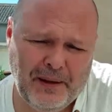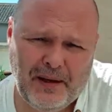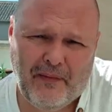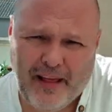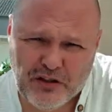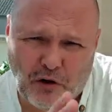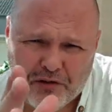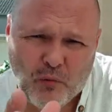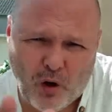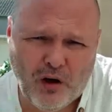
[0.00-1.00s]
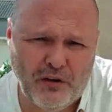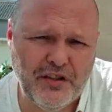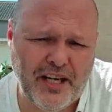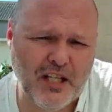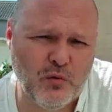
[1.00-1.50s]
And that's often what
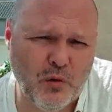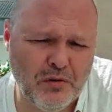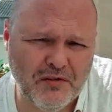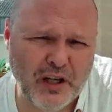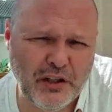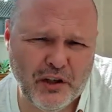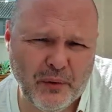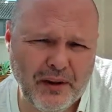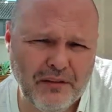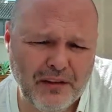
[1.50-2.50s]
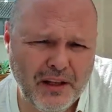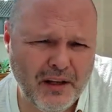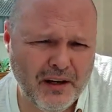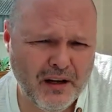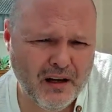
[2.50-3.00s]
context provide you with.
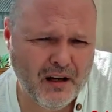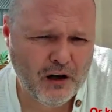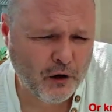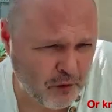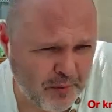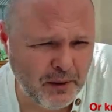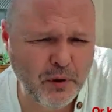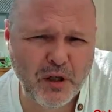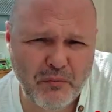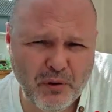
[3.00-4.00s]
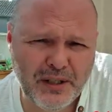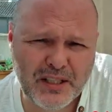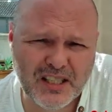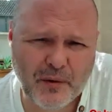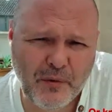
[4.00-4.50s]
A lot of people can point
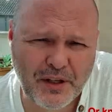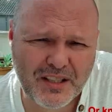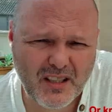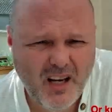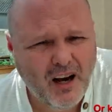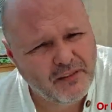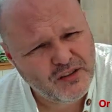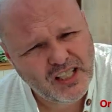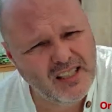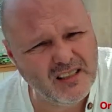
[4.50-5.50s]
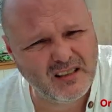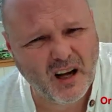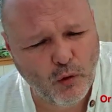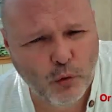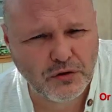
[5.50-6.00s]
to something and say, yeah, I've seen a Star
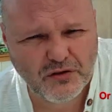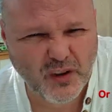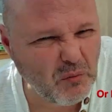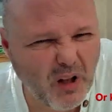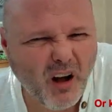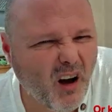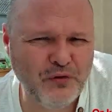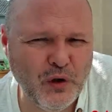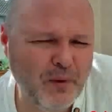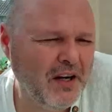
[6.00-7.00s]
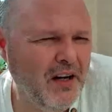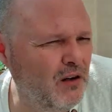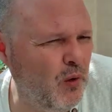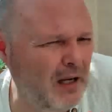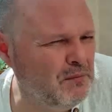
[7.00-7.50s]
Wars film. I know
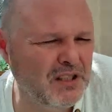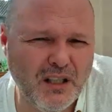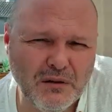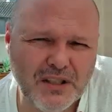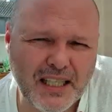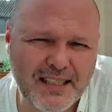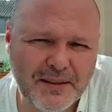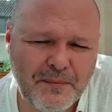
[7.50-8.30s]
what happens in those things.